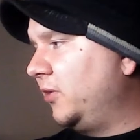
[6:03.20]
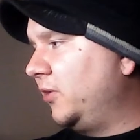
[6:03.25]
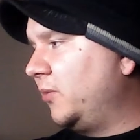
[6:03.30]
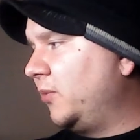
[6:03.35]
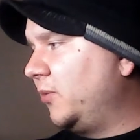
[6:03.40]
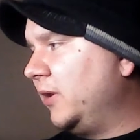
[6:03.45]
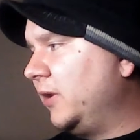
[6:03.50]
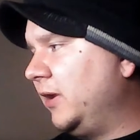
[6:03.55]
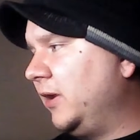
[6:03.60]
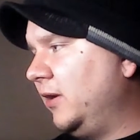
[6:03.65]

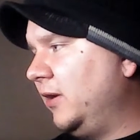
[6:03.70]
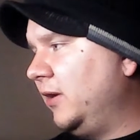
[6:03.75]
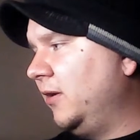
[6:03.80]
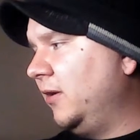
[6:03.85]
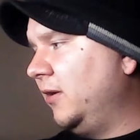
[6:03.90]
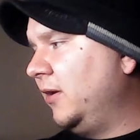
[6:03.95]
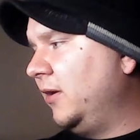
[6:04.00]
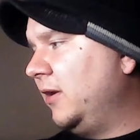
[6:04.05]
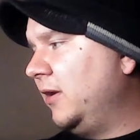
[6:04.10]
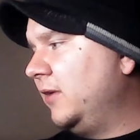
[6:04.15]
one
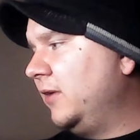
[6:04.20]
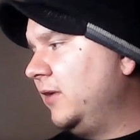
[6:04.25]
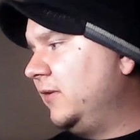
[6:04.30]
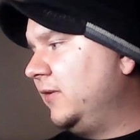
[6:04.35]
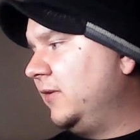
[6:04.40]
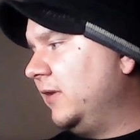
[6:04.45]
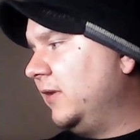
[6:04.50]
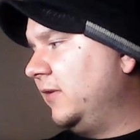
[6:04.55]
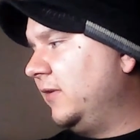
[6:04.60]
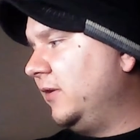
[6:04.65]
here
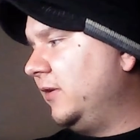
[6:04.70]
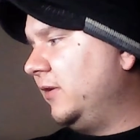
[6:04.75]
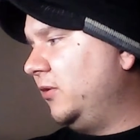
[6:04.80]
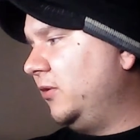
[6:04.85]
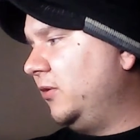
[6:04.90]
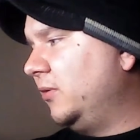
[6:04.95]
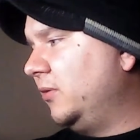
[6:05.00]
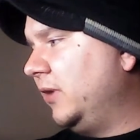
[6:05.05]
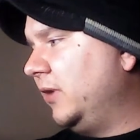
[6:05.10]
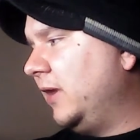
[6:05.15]
says that you
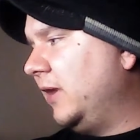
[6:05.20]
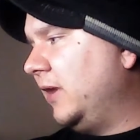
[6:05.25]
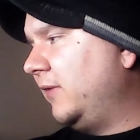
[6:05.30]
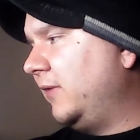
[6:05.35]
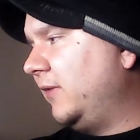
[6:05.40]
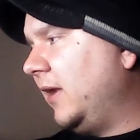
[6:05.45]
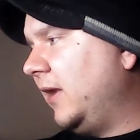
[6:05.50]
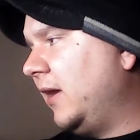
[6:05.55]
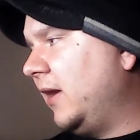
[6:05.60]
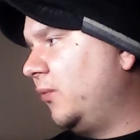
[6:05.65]
only have
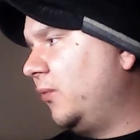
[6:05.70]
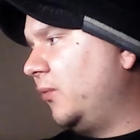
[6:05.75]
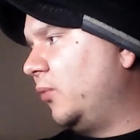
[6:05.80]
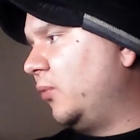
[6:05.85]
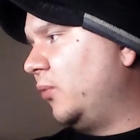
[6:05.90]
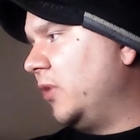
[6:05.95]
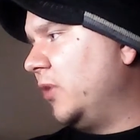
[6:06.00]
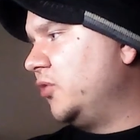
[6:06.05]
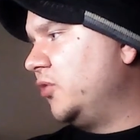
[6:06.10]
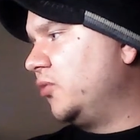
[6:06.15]
to add
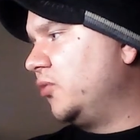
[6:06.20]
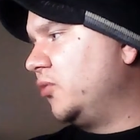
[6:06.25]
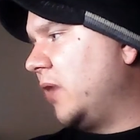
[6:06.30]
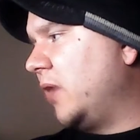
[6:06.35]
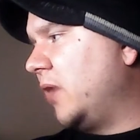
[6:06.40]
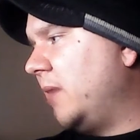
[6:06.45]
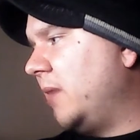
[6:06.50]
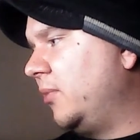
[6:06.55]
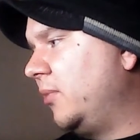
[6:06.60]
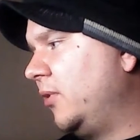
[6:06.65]
1
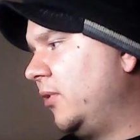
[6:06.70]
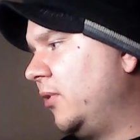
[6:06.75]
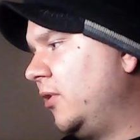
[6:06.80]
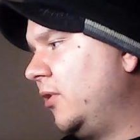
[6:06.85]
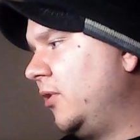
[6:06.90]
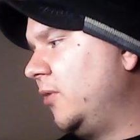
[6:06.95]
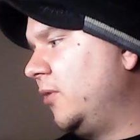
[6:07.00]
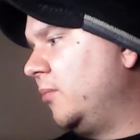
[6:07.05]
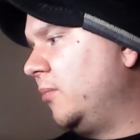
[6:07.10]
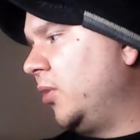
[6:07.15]
drop
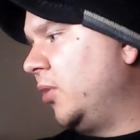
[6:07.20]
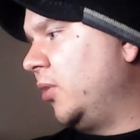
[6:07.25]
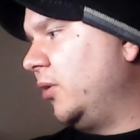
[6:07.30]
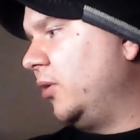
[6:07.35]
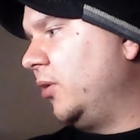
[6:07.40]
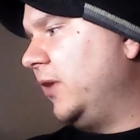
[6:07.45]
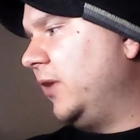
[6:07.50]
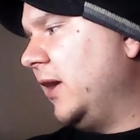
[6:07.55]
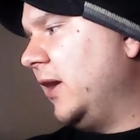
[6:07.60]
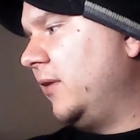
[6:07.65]
per
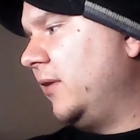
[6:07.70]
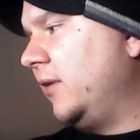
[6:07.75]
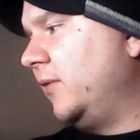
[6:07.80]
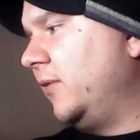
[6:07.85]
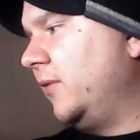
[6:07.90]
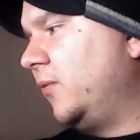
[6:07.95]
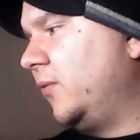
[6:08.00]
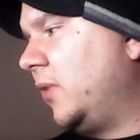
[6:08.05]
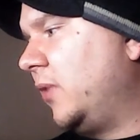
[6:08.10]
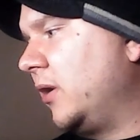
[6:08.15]
gallon
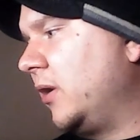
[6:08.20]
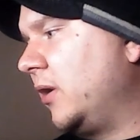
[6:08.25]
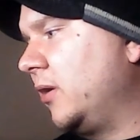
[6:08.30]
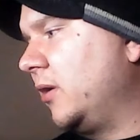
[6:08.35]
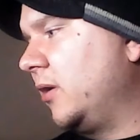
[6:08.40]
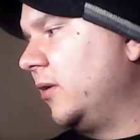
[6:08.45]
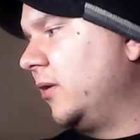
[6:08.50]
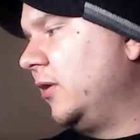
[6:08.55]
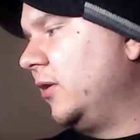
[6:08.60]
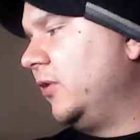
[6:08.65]
of
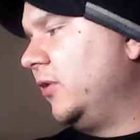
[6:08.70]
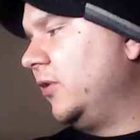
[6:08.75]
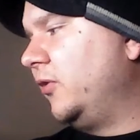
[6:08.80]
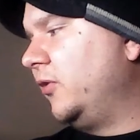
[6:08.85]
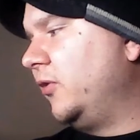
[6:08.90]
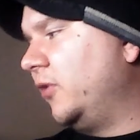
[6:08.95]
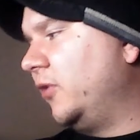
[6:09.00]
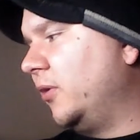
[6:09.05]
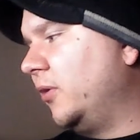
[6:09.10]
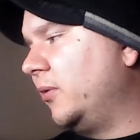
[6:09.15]
water.
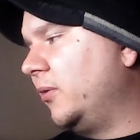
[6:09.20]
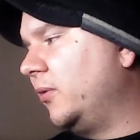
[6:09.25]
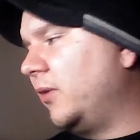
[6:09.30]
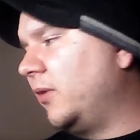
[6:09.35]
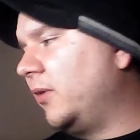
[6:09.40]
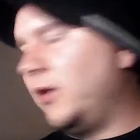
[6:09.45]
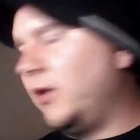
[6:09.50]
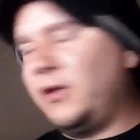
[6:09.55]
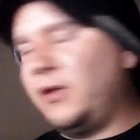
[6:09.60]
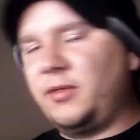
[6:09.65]
So
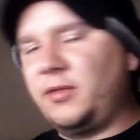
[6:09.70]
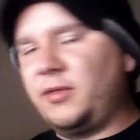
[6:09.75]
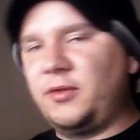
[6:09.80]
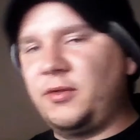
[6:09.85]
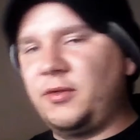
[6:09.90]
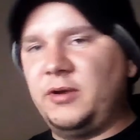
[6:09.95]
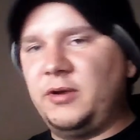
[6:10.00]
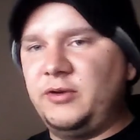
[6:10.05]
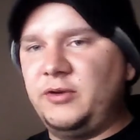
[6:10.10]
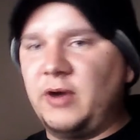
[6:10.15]

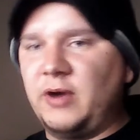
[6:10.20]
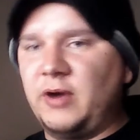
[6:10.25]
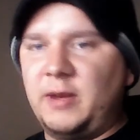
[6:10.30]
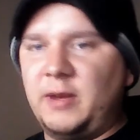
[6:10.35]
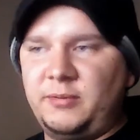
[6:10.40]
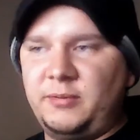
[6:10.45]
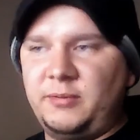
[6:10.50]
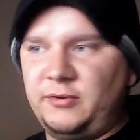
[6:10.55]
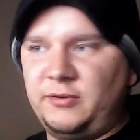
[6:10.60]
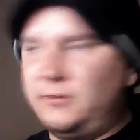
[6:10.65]
30
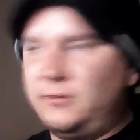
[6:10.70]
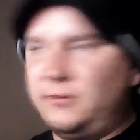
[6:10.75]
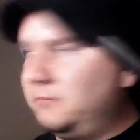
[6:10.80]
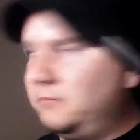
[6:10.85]
drops